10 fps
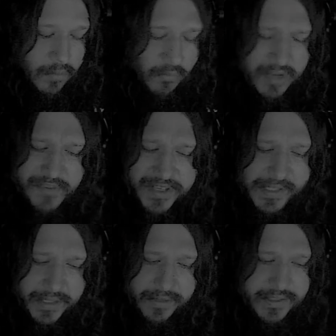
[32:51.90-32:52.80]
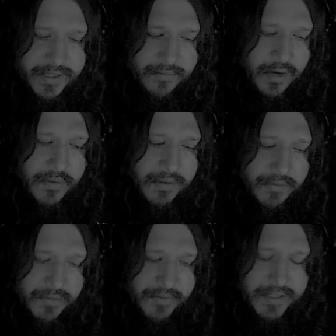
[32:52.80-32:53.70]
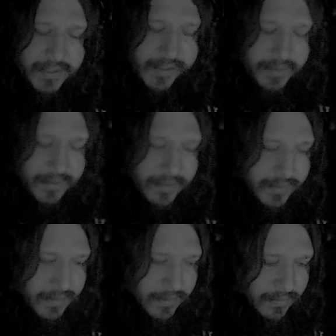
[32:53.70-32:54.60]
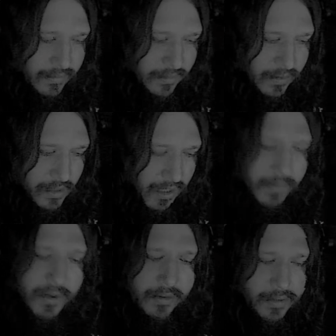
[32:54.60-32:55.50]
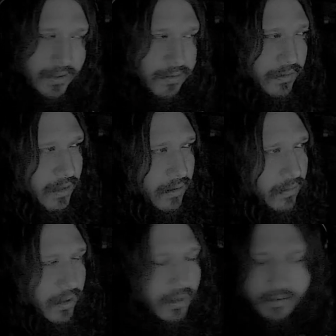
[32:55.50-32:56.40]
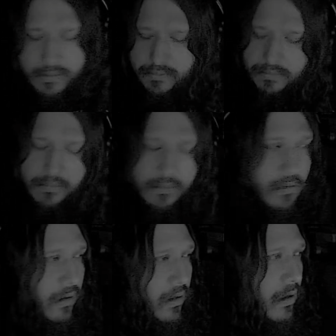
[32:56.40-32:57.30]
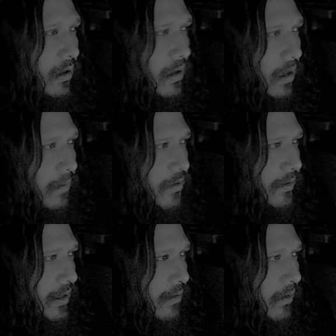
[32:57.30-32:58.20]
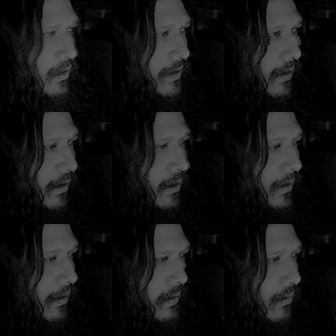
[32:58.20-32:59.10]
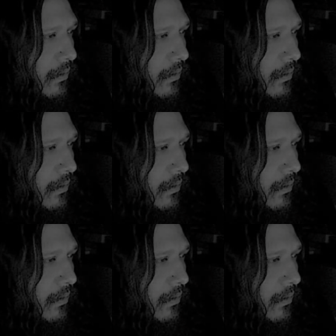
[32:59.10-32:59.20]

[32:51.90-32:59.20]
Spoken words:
Revisiting, there's nothing wrong with revisiting things. I'm currently doing that right now. I'm doing that with the